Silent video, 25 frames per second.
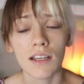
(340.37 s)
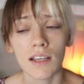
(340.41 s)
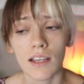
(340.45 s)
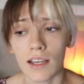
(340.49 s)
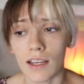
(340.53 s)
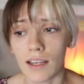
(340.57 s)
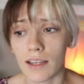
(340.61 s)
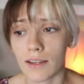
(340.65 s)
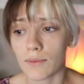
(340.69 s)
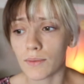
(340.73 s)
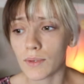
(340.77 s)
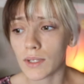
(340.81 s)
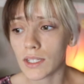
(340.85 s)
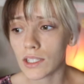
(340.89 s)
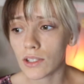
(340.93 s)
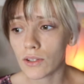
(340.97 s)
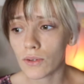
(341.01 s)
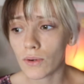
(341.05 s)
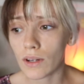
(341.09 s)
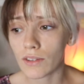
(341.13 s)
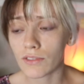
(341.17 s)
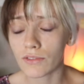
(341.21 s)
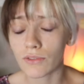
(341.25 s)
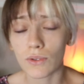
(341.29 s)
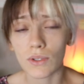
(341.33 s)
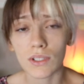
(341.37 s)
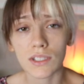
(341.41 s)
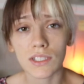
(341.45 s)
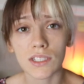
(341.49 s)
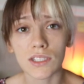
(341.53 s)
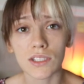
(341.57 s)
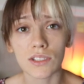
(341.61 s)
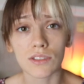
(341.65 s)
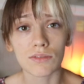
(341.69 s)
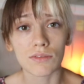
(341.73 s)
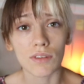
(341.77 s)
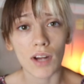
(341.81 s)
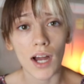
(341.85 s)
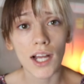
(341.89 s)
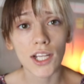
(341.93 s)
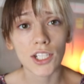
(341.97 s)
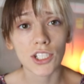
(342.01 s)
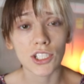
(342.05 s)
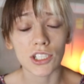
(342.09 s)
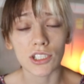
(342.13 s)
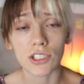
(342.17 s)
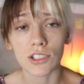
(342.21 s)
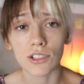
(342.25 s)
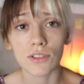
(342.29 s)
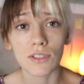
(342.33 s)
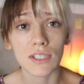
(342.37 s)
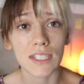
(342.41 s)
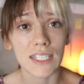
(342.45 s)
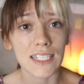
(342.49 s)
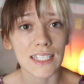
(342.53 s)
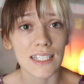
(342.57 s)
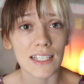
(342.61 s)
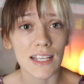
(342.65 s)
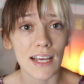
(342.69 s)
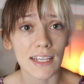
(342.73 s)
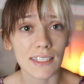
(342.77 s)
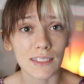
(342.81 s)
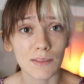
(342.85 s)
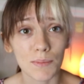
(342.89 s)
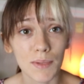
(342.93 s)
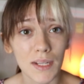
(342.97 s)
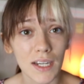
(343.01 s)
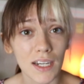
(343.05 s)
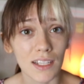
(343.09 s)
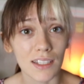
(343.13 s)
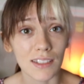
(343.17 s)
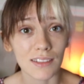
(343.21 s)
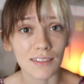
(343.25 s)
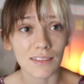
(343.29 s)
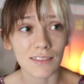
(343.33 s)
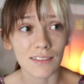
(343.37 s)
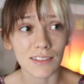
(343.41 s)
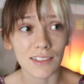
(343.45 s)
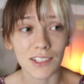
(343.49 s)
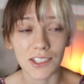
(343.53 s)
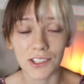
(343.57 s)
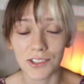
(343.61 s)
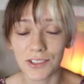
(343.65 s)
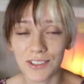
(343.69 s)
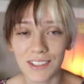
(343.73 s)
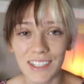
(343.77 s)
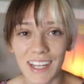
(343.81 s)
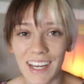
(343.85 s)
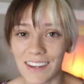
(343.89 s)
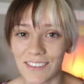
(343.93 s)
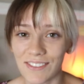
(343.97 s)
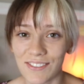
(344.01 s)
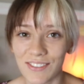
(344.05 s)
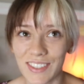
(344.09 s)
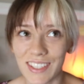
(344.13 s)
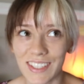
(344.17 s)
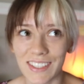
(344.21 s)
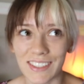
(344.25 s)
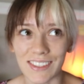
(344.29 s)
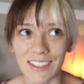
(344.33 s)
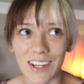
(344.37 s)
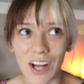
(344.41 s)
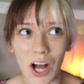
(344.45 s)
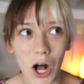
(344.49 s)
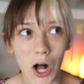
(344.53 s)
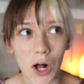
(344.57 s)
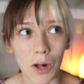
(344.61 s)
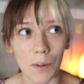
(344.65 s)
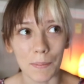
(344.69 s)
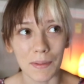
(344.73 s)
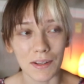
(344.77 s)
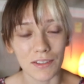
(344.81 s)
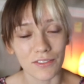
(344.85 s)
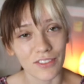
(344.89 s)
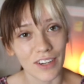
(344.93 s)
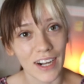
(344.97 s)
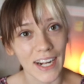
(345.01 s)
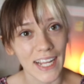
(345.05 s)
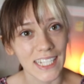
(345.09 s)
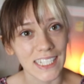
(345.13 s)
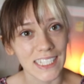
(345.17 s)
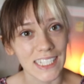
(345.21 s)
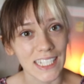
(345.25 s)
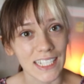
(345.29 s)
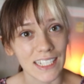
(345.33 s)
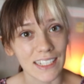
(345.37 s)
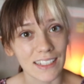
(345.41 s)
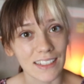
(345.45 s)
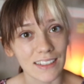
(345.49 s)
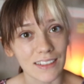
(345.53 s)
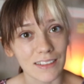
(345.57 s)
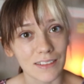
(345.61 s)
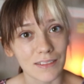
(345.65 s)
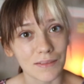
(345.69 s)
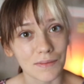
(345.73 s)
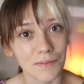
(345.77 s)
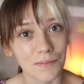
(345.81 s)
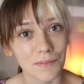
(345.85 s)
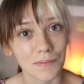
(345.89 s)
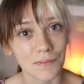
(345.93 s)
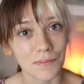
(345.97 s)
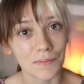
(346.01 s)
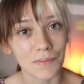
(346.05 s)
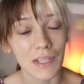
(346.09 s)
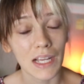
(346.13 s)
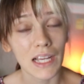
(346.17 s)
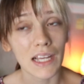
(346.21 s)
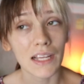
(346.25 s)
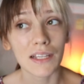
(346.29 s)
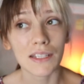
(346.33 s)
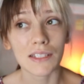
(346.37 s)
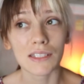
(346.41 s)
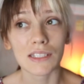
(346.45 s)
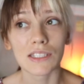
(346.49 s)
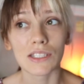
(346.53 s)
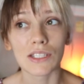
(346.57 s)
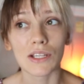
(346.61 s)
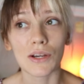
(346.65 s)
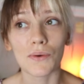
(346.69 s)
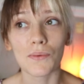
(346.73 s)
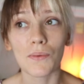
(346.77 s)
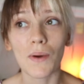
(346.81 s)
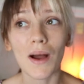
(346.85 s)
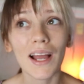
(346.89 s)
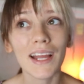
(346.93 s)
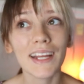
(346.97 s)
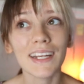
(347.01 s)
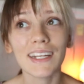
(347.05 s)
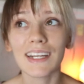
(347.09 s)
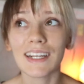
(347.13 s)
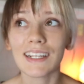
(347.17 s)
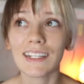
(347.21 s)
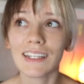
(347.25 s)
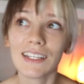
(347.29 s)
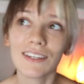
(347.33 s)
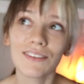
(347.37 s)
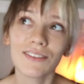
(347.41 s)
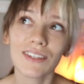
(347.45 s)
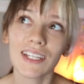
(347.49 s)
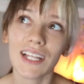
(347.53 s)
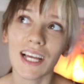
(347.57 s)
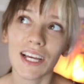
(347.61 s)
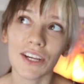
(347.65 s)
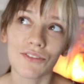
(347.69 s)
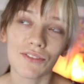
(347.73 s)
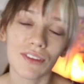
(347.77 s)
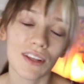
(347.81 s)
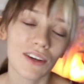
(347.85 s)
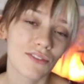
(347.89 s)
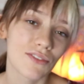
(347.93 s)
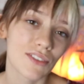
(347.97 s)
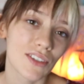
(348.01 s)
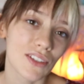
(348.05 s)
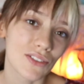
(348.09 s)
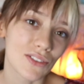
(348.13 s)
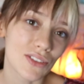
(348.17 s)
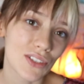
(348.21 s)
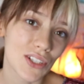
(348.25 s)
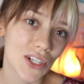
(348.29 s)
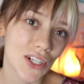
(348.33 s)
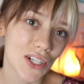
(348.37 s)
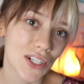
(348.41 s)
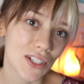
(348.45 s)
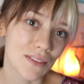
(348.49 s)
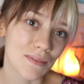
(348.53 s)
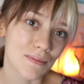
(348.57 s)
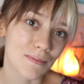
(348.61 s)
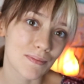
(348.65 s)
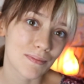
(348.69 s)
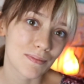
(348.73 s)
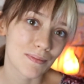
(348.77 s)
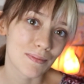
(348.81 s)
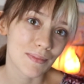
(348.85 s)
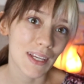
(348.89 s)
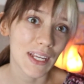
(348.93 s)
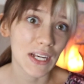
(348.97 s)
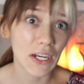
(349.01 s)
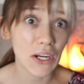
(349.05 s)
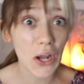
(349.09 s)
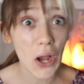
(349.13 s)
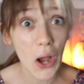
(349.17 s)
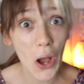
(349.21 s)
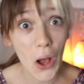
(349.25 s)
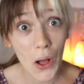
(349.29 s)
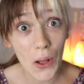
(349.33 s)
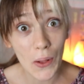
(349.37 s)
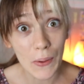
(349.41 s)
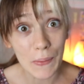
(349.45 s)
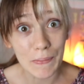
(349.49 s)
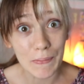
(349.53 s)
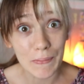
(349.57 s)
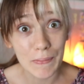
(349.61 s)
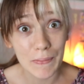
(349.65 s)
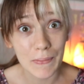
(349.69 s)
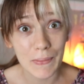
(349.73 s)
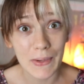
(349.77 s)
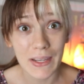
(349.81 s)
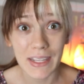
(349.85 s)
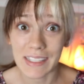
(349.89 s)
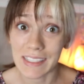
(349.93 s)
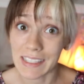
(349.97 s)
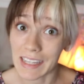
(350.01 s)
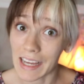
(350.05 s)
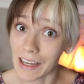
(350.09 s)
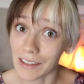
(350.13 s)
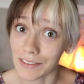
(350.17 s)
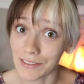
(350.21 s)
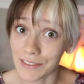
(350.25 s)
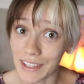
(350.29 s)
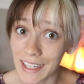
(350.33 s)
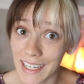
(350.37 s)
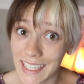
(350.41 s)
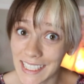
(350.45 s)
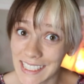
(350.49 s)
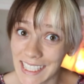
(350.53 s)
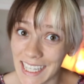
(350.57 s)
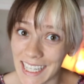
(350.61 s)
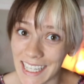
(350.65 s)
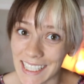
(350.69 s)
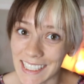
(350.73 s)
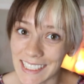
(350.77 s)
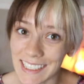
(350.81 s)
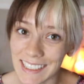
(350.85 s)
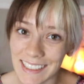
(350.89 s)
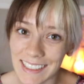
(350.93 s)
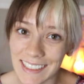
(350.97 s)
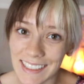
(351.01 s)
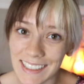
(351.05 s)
And when you are forced to rush and do things last minute, you do not feel calm and frantic. So why not live a life that feels good and calm and not frantic?